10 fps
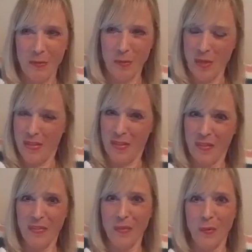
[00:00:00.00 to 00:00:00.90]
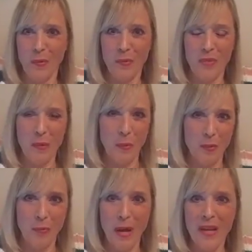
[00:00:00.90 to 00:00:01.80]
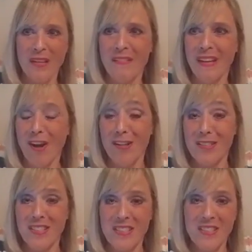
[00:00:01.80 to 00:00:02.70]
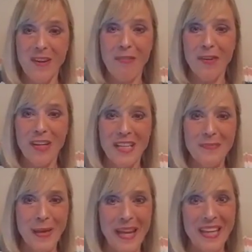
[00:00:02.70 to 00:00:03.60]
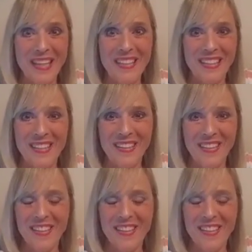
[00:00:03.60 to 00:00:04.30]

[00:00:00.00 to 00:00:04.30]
we think that we're right, and that causes us suffering and pain.